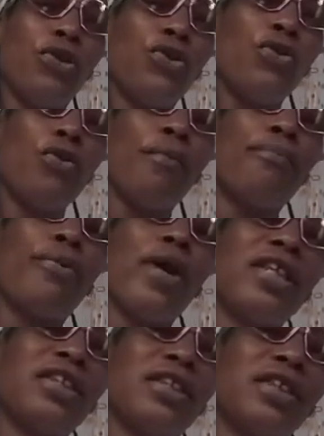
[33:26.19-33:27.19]
You
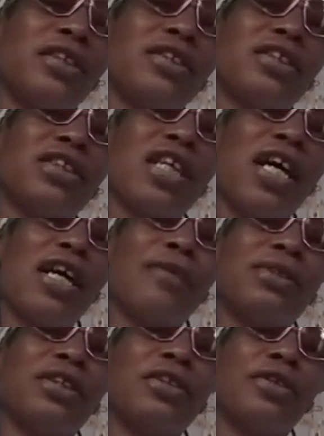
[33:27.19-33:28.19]
embracing this time to